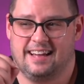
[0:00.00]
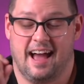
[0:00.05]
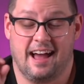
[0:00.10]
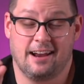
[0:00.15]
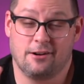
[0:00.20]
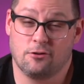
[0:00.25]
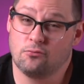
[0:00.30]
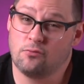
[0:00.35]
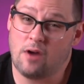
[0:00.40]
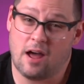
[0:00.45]

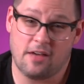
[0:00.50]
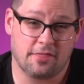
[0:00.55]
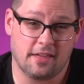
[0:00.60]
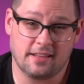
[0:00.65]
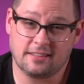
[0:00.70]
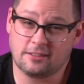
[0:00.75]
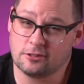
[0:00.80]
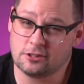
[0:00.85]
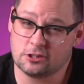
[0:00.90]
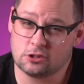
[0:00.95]
I
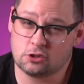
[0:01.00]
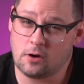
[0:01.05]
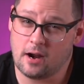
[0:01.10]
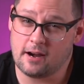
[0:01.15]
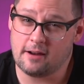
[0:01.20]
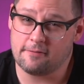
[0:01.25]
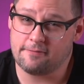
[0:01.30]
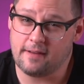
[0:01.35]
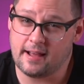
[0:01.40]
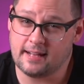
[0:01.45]
think they're just
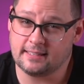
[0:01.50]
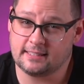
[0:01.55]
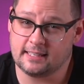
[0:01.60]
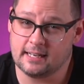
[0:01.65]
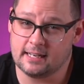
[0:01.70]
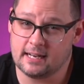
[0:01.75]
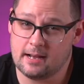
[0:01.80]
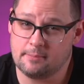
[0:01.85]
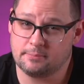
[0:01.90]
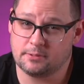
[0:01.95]
trying to
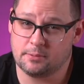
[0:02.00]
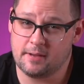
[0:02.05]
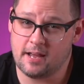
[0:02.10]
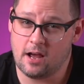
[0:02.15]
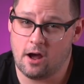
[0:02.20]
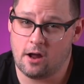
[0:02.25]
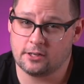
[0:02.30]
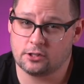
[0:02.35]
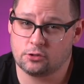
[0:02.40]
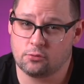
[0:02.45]
fancy it up, to be
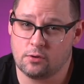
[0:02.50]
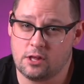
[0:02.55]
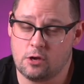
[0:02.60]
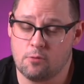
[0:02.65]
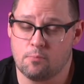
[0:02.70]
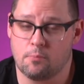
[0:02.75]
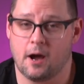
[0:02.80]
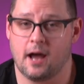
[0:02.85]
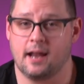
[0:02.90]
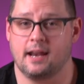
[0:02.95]
honest with
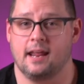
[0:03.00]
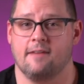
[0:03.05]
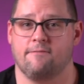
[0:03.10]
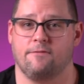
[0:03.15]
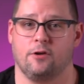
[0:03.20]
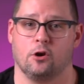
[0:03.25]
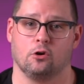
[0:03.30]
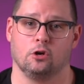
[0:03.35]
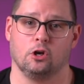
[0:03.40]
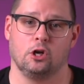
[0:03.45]
you, but
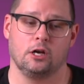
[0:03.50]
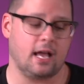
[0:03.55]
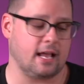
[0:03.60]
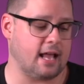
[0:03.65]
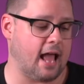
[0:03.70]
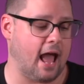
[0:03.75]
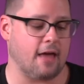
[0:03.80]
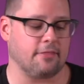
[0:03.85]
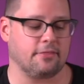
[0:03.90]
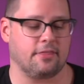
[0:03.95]
if you're
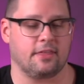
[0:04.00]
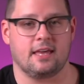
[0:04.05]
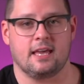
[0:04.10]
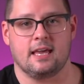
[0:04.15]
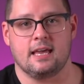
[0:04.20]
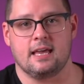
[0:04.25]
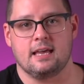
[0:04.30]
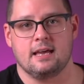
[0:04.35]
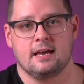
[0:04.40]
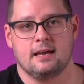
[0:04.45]
looking at
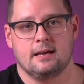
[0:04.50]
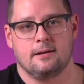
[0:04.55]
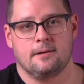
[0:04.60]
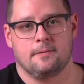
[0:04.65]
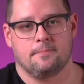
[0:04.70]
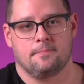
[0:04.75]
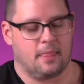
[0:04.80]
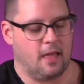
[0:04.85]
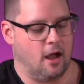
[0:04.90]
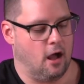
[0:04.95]
the
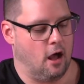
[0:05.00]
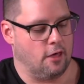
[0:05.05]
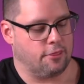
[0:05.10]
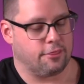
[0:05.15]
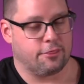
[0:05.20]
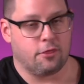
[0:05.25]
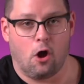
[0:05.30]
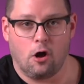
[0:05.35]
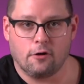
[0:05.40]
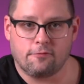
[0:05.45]

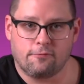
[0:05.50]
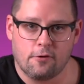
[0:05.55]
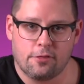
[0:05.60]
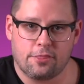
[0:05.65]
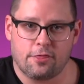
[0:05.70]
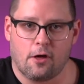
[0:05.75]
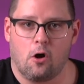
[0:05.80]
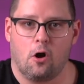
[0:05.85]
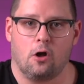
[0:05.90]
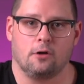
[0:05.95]
thought for
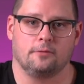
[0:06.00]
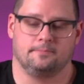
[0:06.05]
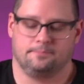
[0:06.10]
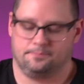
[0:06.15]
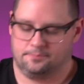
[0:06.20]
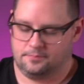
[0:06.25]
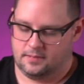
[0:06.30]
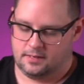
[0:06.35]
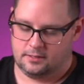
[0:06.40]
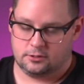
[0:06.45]

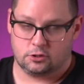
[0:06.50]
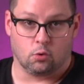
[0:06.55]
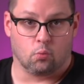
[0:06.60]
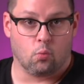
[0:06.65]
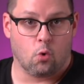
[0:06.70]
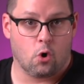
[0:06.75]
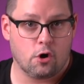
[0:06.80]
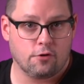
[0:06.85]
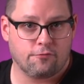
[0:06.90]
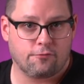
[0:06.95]
thought to
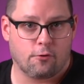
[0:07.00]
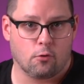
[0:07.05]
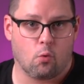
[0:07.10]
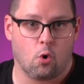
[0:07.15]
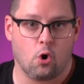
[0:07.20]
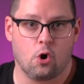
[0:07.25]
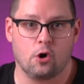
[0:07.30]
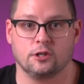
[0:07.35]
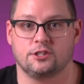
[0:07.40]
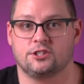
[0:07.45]
word for
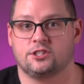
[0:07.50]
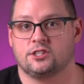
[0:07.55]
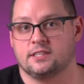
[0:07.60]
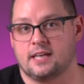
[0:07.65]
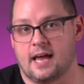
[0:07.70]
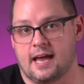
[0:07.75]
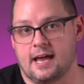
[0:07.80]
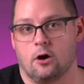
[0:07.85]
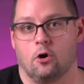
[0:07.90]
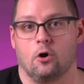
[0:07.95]
word
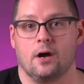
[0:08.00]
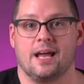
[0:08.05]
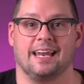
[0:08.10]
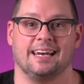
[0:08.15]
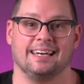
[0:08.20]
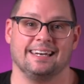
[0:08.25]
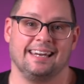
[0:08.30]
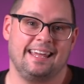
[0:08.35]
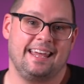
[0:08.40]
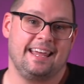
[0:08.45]
scale,
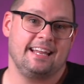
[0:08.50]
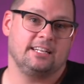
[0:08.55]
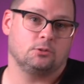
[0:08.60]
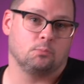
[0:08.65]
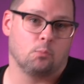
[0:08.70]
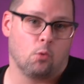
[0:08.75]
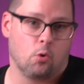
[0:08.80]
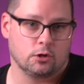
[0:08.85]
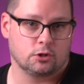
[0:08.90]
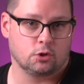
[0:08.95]
it
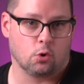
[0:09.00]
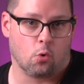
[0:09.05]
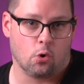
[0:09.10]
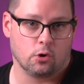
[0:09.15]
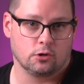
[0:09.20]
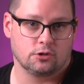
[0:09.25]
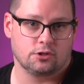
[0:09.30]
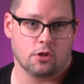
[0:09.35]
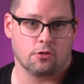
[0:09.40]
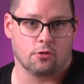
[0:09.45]
leans more
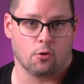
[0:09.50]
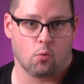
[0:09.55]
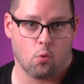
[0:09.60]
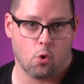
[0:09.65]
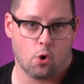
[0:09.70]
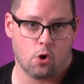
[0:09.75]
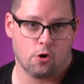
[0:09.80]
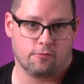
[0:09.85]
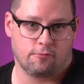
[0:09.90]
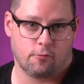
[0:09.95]
towards the
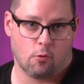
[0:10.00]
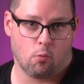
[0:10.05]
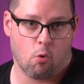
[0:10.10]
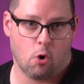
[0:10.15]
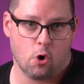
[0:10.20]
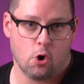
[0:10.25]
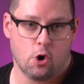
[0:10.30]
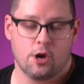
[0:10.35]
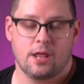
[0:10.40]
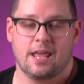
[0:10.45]
word for
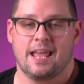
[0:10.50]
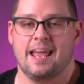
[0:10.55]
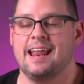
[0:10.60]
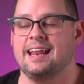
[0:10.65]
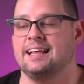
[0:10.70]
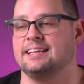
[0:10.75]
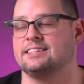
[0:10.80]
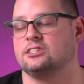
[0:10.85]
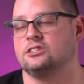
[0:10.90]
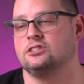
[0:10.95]
word.
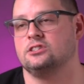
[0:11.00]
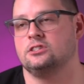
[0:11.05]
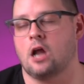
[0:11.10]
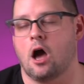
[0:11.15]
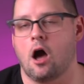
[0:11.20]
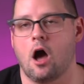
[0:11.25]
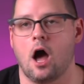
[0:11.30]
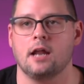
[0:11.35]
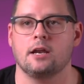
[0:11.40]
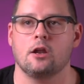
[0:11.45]
It is
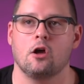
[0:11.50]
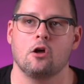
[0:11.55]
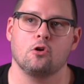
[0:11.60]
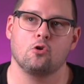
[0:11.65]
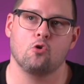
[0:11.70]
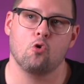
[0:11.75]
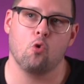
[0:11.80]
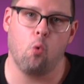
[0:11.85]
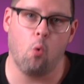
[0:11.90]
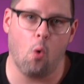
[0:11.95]
not
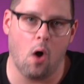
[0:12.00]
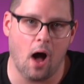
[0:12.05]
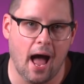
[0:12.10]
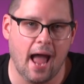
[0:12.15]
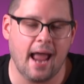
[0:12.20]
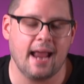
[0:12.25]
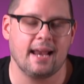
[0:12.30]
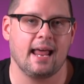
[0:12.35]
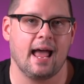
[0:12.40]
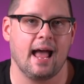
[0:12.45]

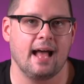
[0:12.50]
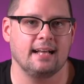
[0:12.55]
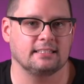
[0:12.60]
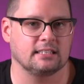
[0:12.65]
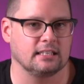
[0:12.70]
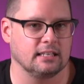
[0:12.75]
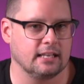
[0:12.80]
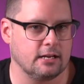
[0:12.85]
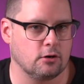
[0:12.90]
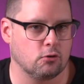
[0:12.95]
quite
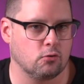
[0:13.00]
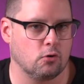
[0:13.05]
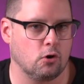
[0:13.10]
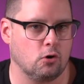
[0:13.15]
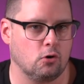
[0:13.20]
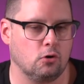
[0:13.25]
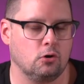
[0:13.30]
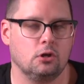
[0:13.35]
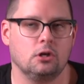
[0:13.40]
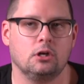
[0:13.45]
as
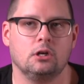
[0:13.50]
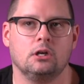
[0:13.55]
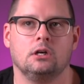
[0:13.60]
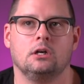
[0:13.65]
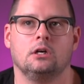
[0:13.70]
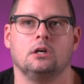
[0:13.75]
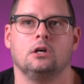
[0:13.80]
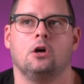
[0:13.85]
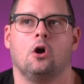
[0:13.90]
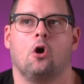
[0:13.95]
literal
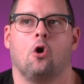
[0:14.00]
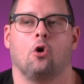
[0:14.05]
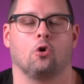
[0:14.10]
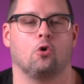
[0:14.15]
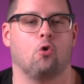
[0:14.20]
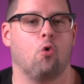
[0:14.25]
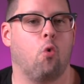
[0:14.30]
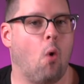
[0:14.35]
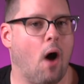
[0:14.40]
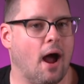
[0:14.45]
or
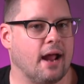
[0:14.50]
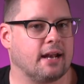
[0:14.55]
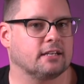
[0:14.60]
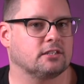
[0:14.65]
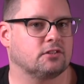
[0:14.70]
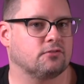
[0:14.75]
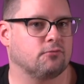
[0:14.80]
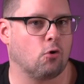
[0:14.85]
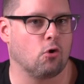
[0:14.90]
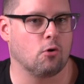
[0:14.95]
quite
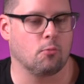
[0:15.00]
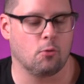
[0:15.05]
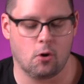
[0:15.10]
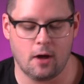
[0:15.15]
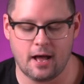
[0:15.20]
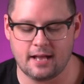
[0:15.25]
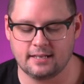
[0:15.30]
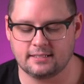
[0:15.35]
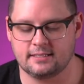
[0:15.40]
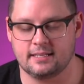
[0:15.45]
as
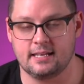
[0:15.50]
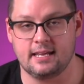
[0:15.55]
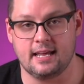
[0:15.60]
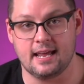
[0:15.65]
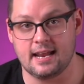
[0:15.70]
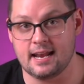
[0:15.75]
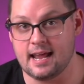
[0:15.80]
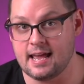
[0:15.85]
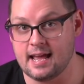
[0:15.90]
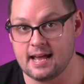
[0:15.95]
formal as the
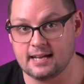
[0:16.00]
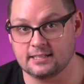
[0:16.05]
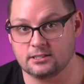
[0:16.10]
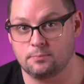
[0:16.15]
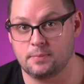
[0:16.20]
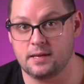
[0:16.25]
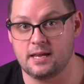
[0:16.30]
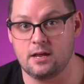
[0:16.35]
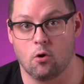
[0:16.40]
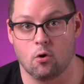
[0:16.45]

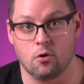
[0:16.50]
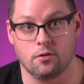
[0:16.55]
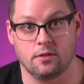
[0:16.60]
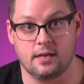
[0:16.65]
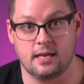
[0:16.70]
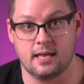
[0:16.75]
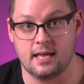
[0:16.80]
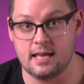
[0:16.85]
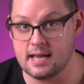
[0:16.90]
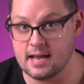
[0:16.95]
NASB or
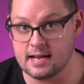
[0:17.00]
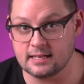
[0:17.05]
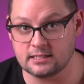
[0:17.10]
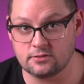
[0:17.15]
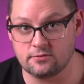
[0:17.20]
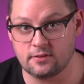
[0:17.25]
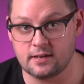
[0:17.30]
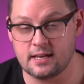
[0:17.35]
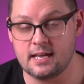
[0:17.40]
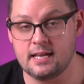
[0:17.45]
the
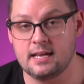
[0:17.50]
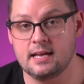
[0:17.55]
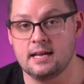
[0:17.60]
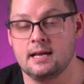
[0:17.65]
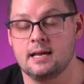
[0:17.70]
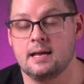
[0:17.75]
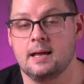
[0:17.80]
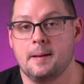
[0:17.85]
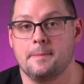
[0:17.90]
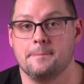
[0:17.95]
ESV,
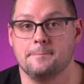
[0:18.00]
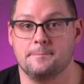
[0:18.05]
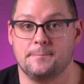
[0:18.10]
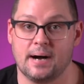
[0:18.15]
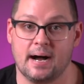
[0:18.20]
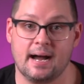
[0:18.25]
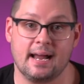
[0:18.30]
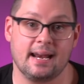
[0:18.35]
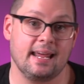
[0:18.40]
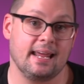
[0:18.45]

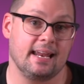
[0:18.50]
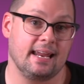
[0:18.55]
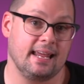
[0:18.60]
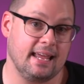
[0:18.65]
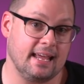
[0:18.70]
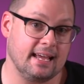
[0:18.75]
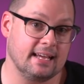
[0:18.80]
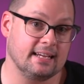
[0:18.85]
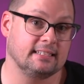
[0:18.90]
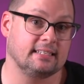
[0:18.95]
but it
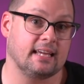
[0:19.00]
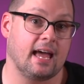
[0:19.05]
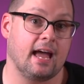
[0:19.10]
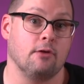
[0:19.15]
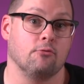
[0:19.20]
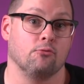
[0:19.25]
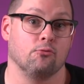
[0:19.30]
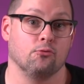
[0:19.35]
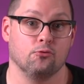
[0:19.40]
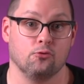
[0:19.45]
is
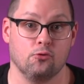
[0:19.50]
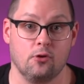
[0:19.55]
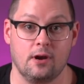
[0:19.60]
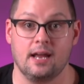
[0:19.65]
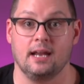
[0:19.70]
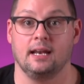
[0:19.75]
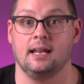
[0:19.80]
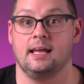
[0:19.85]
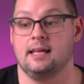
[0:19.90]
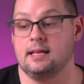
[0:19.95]
a
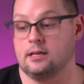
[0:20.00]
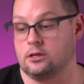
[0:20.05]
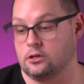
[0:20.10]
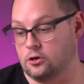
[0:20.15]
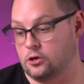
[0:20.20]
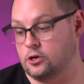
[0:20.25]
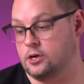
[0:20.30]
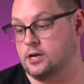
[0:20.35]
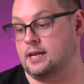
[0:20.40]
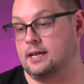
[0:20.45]
really
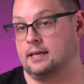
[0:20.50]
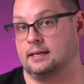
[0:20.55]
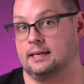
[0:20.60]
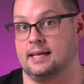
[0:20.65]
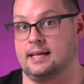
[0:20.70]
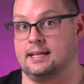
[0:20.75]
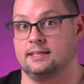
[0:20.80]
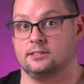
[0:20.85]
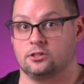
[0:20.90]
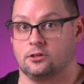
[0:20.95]
good, it
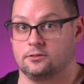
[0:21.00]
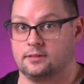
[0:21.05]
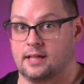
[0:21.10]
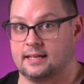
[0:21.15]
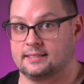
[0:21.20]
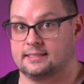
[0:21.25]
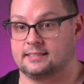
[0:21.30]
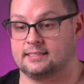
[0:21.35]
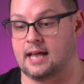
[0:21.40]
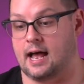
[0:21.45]
leans on
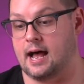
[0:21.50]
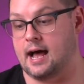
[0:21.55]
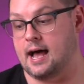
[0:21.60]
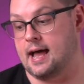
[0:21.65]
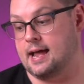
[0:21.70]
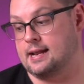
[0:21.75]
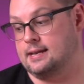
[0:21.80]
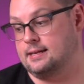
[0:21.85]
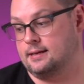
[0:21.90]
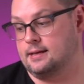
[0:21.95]
that
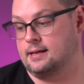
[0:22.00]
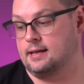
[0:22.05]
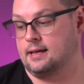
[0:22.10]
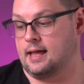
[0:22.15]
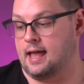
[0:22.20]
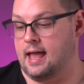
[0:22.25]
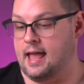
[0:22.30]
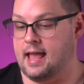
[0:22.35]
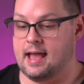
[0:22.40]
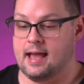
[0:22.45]
side.
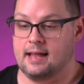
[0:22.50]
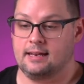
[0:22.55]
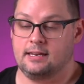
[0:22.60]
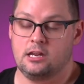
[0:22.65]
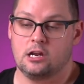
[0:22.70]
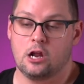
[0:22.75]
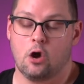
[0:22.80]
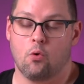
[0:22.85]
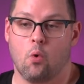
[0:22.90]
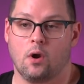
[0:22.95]

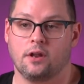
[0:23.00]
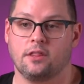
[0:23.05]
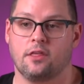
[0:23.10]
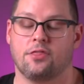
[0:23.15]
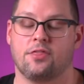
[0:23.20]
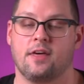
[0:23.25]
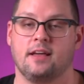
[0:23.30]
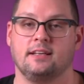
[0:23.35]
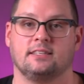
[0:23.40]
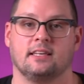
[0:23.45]
And you know, one of
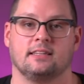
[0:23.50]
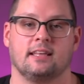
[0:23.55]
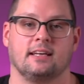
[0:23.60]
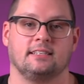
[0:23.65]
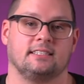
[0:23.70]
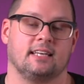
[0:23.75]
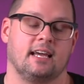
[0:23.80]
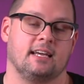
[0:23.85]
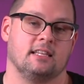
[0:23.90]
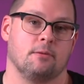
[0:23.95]
the things that they
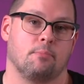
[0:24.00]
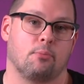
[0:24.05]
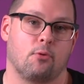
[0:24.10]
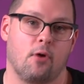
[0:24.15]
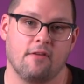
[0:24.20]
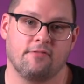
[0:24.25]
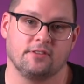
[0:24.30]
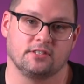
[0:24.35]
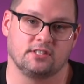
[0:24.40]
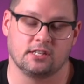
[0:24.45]
say in the
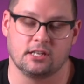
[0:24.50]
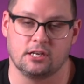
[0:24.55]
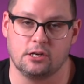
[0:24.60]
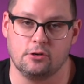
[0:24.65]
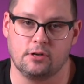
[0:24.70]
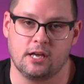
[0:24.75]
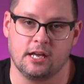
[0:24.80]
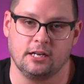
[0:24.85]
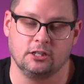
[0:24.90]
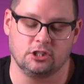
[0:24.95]
preface of the
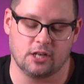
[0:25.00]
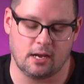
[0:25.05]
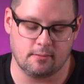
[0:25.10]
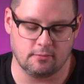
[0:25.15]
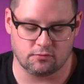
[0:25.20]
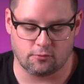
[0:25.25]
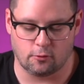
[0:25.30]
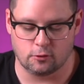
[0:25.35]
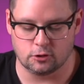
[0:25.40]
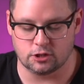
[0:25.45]
New King
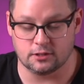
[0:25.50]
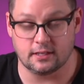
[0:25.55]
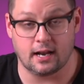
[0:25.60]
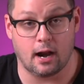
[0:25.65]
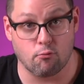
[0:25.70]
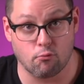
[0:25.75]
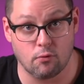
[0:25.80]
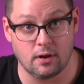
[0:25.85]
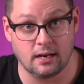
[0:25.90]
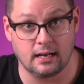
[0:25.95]
James Version that
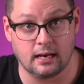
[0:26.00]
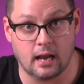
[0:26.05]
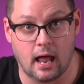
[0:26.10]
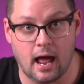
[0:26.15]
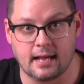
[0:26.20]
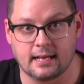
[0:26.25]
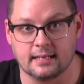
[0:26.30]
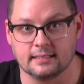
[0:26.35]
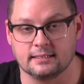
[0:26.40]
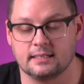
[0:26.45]
I really
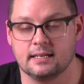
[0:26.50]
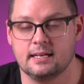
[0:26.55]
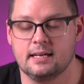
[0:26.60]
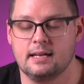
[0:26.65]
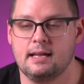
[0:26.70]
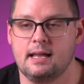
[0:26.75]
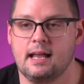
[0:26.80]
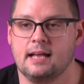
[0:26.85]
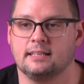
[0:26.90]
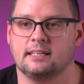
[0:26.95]
like is
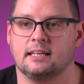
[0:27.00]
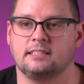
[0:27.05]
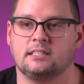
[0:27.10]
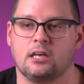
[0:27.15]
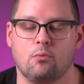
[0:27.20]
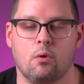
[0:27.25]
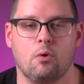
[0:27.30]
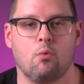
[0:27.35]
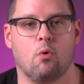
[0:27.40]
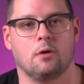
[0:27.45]
they
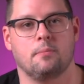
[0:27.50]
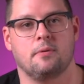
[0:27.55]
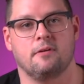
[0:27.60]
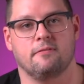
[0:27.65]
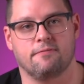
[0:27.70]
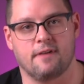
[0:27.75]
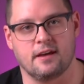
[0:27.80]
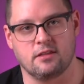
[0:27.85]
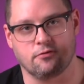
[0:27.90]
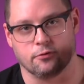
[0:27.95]
say we want to be
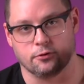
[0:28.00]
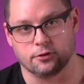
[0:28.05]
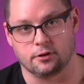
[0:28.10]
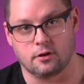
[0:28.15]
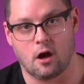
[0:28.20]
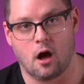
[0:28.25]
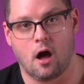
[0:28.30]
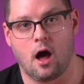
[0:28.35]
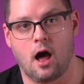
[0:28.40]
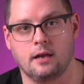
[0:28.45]
faithful to
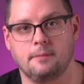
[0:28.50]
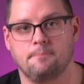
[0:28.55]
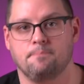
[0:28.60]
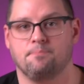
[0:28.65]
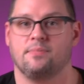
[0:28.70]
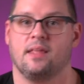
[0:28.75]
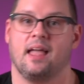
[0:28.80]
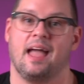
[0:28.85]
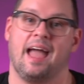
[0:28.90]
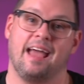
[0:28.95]
God
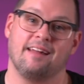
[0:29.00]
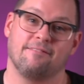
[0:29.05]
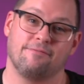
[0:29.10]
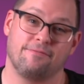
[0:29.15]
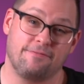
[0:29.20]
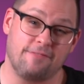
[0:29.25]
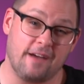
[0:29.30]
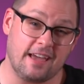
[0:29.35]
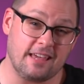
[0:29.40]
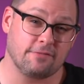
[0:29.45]
and
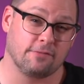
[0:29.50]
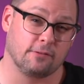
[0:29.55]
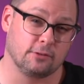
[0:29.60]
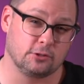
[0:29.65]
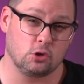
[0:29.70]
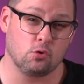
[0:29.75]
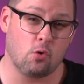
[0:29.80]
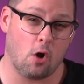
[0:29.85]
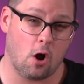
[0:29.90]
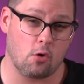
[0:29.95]
faithful
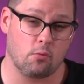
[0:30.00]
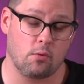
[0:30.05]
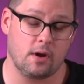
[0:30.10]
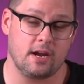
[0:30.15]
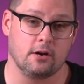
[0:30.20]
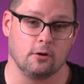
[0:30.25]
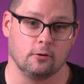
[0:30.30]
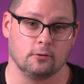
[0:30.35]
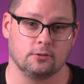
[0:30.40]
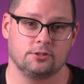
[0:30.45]
to our
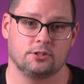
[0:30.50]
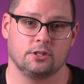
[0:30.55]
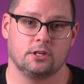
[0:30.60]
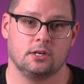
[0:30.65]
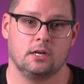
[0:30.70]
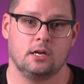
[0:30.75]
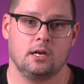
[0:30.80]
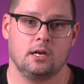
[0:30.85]
readers,